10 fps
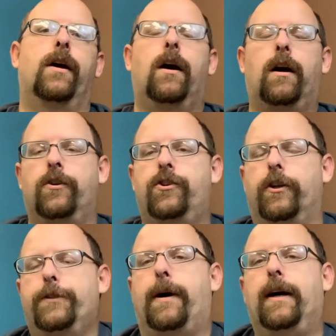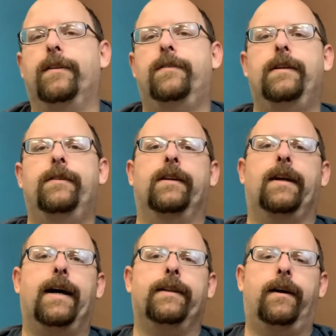our church policies and
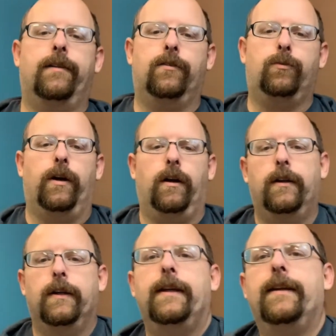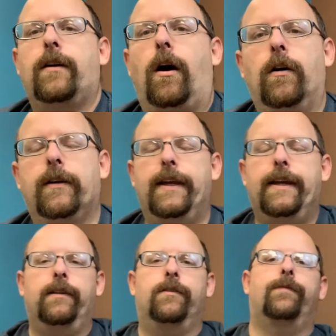guidelines as well, is all
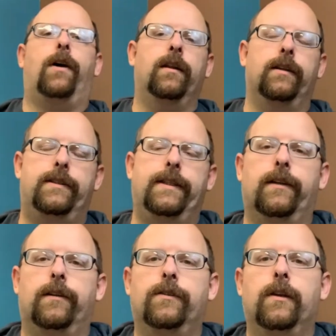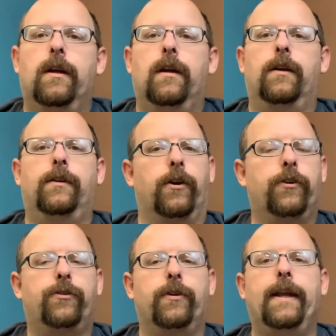kids, volunteers,
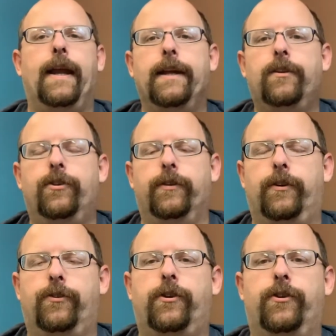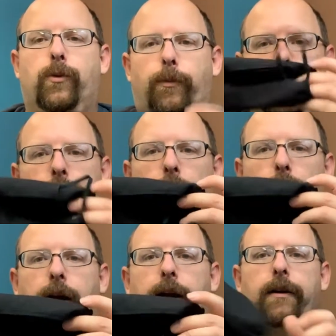nursery and children's church will be
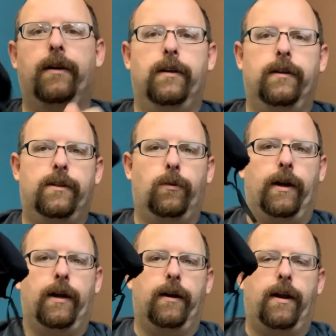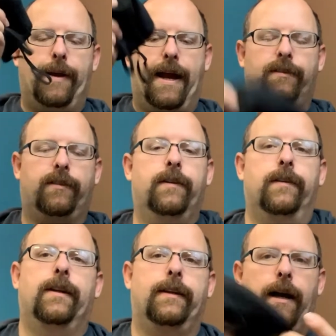required to wear a mask.
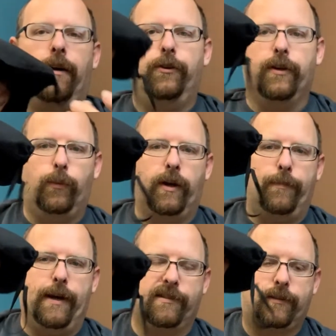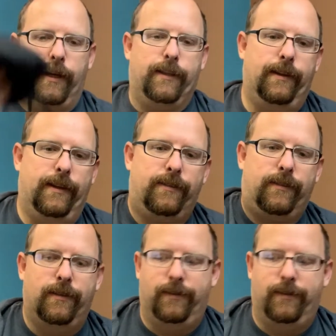Now, you can wear a mask like this,